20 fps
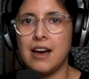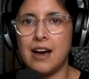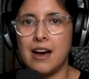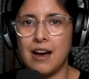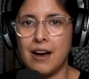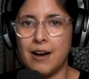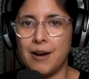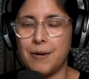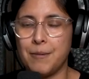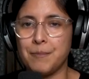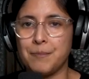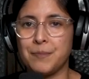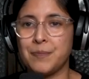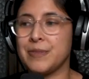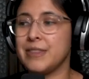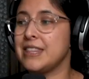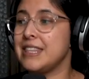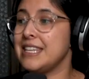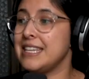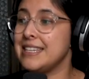um,
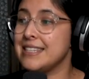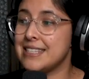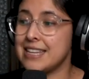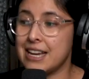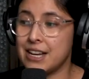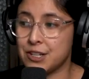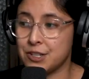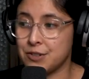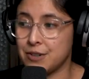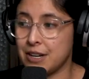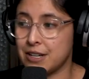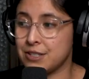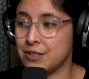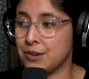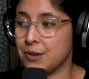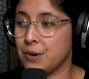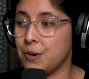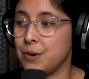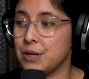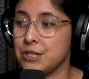these extracts
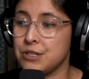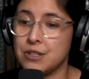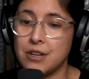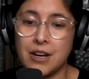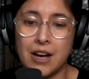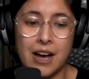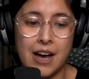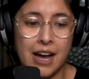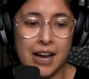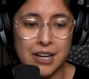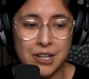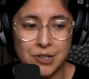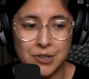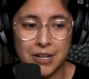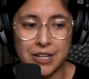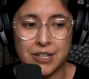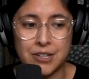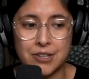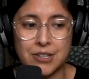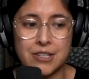are going to
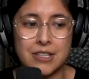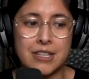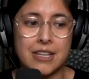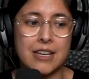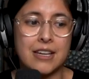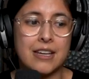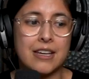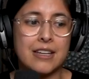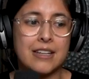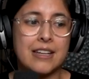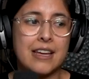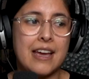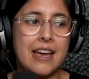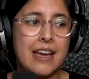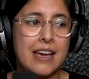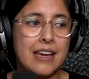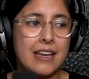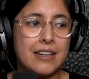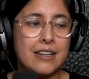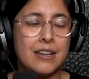hydrate your skin
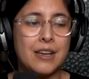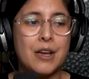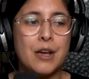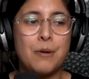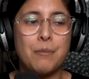and